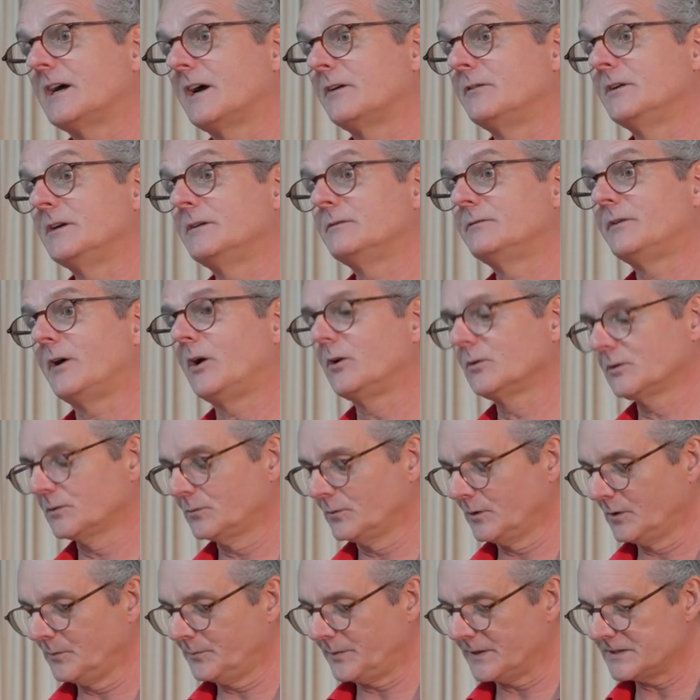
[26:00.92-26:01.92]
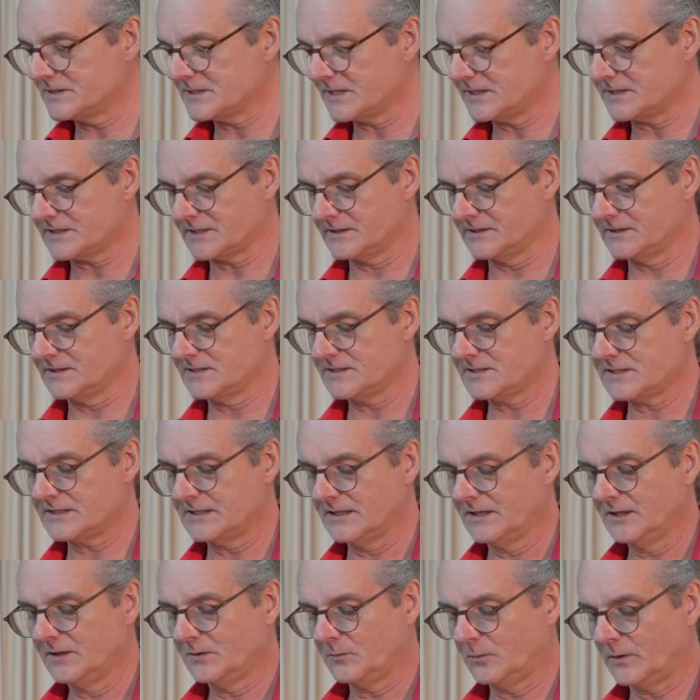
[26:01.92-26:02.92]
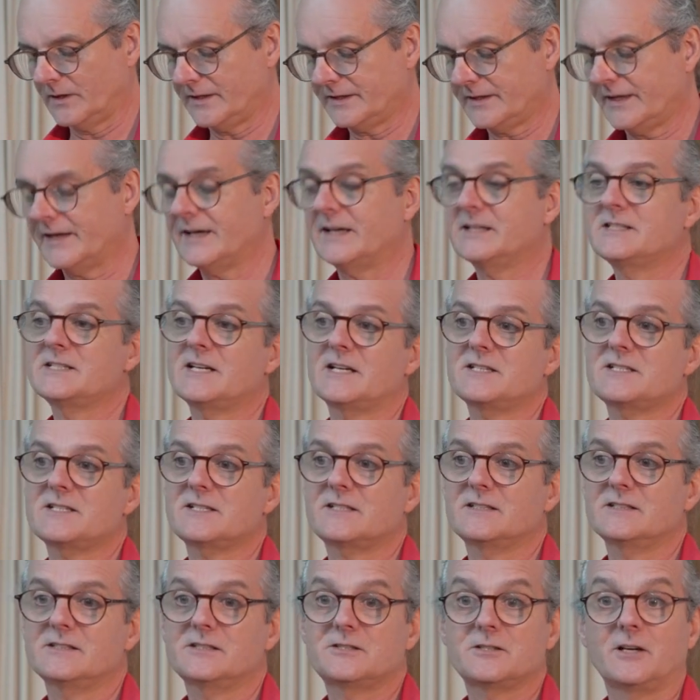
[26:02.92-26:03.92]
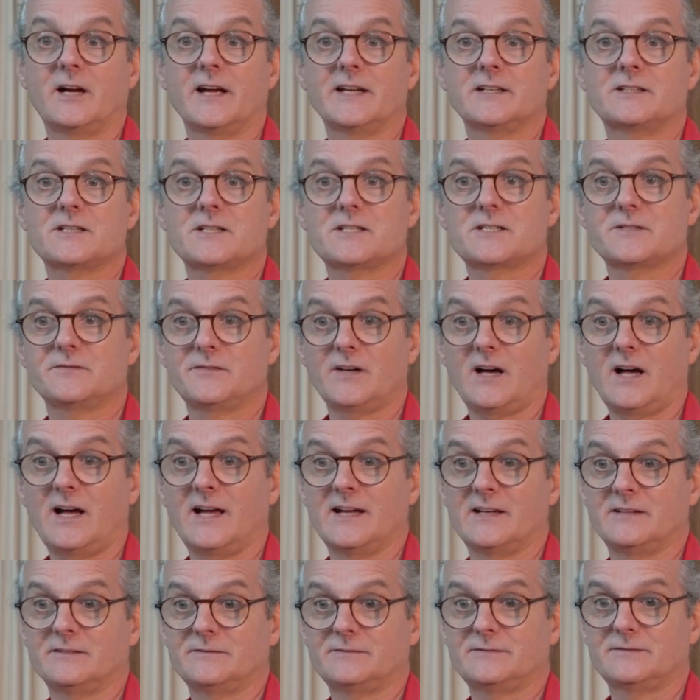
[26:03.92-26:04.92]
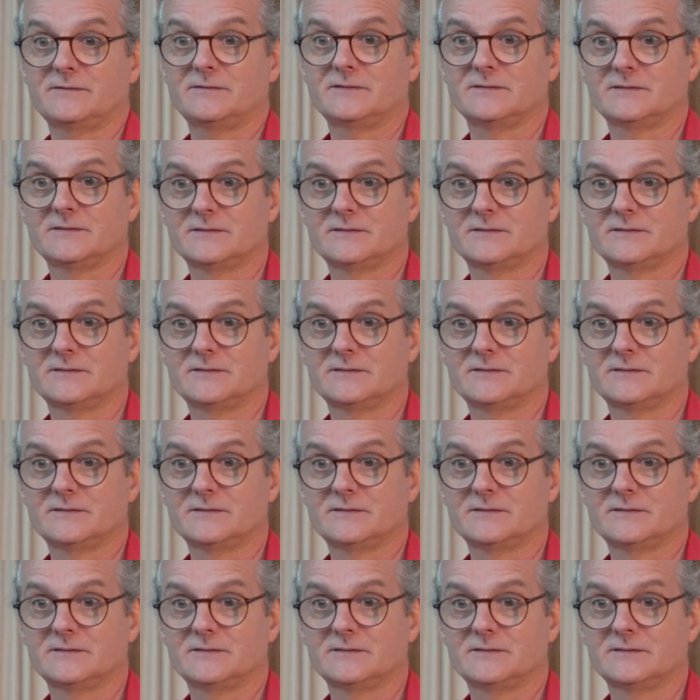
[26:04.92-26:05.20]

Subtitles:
are in vulnerable positions where they are just trying to survive.